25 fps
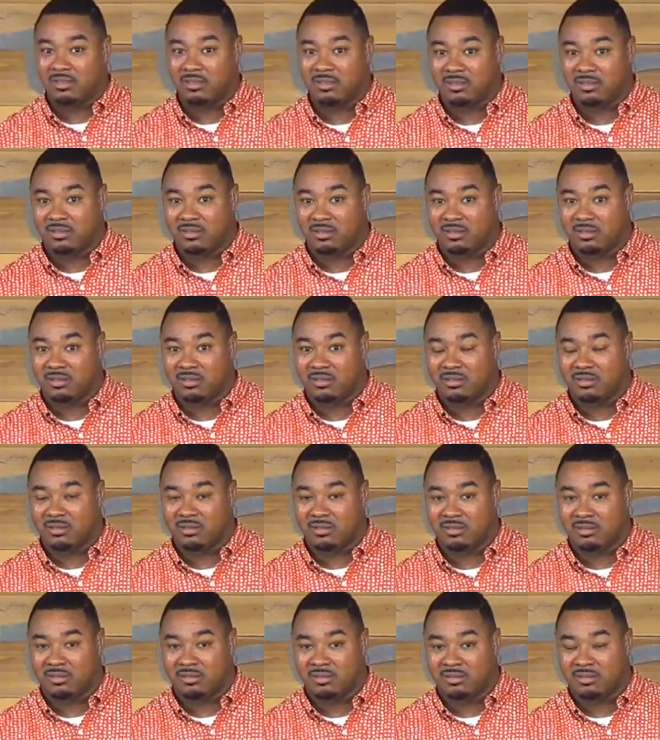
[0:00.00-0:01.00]

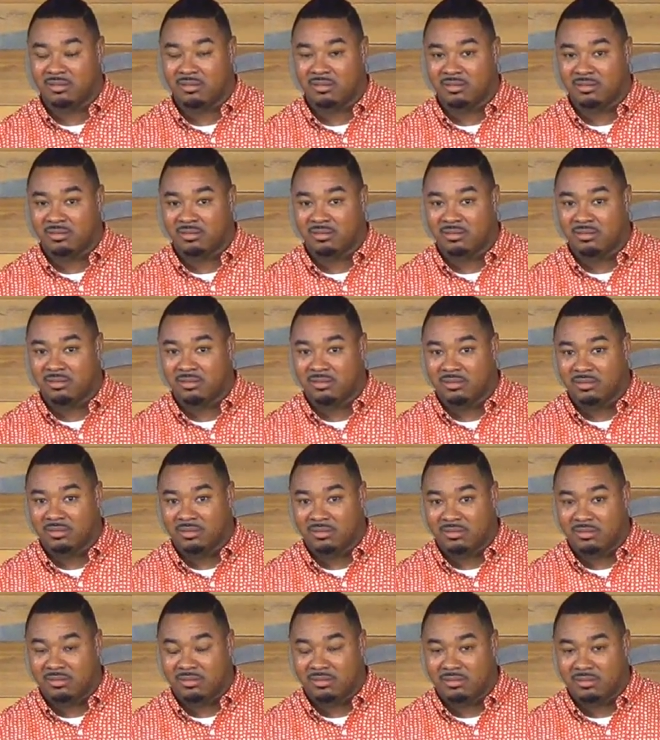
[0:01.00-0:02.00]

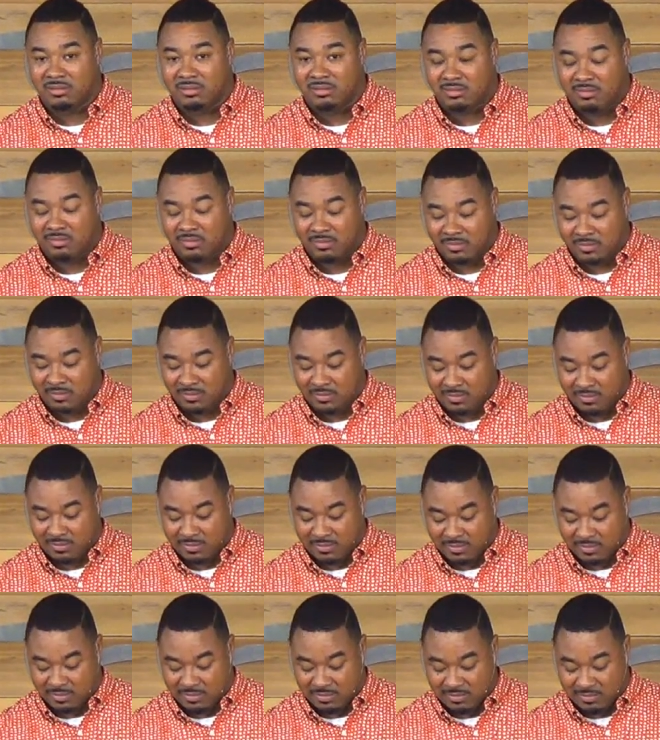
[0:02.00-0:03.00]

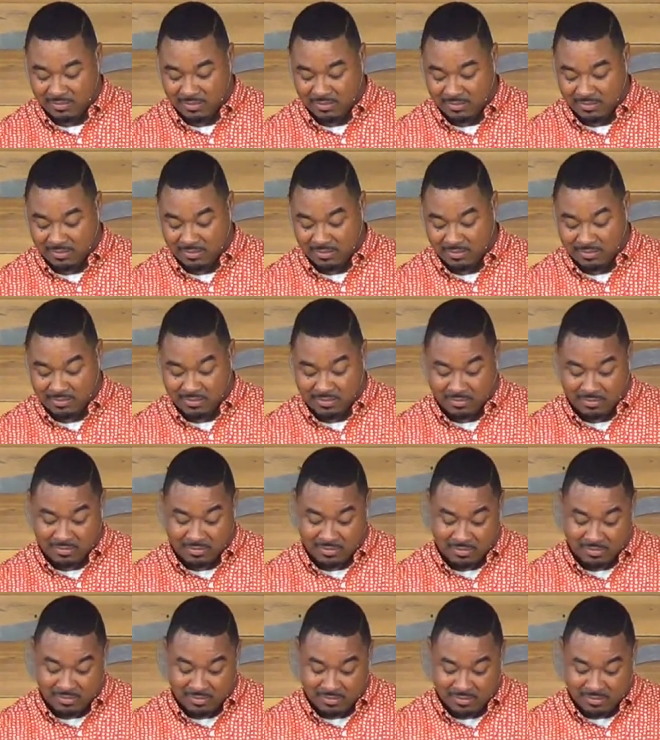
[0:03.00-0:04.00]

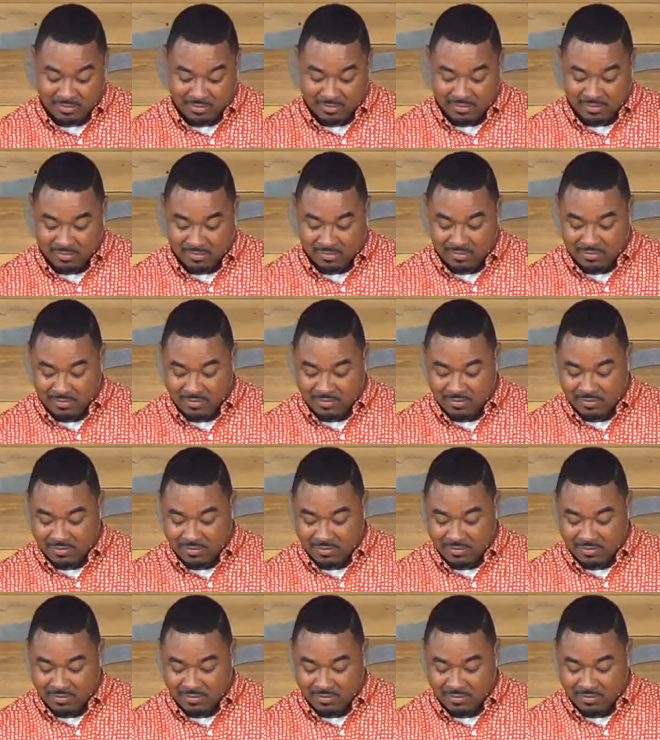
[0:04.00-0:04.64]
(no one is talking)